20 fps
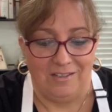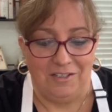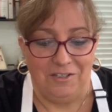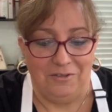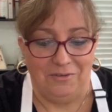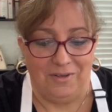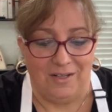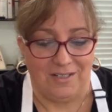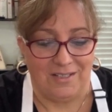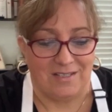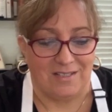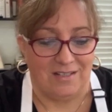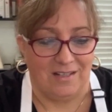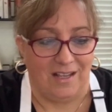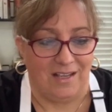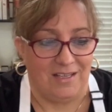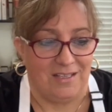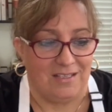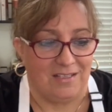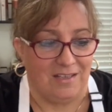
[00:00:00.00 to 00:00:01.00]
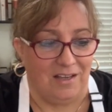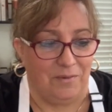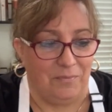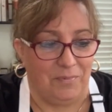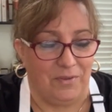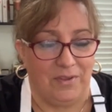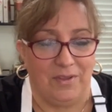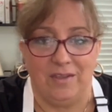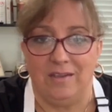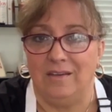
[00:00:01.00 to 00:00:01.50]
to uh, slice
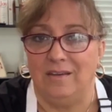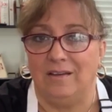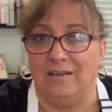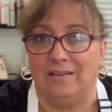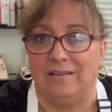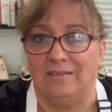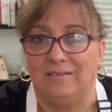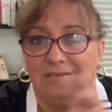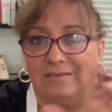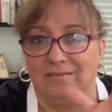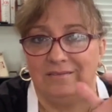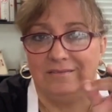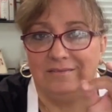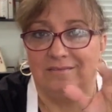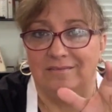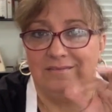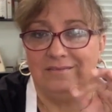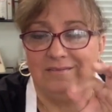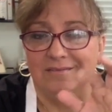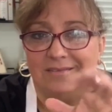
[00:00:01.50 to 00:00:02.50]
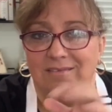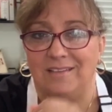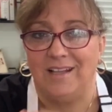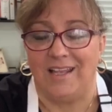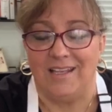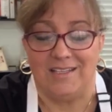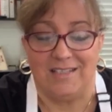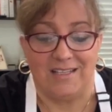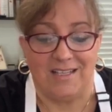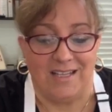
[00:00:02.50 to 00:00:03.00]
up the uh,
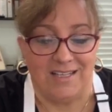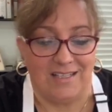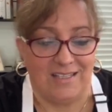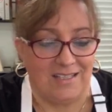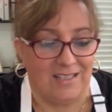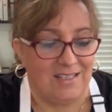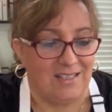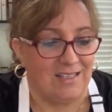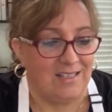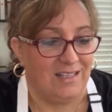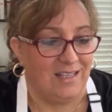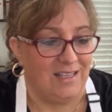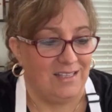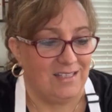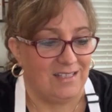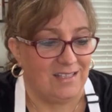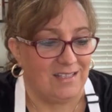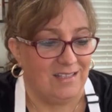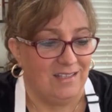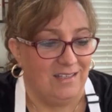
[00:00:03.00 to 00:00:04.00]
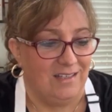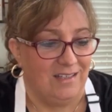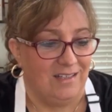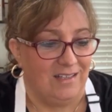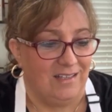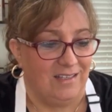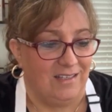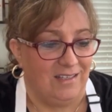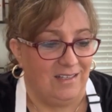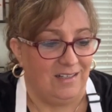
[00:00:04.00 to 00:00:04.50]
like slice the slits,
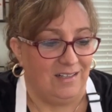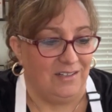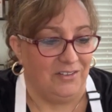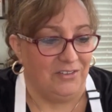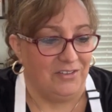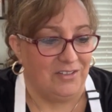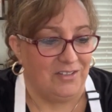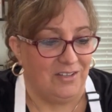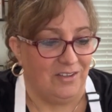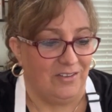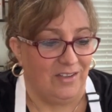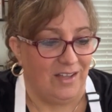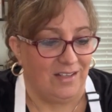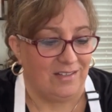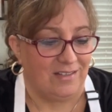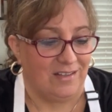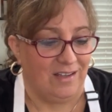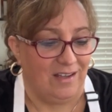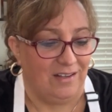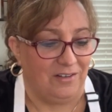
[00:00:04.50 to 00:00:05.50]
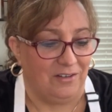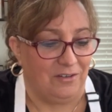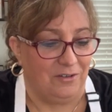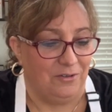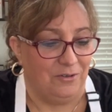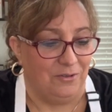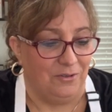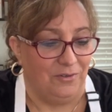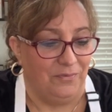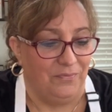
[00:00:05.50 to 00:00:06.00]
you know. So that's kind
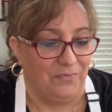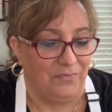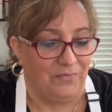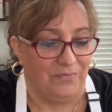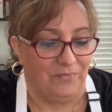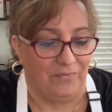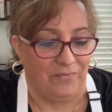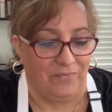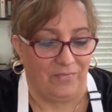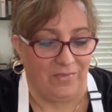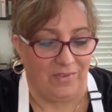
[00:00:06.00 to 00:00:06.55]
of cool.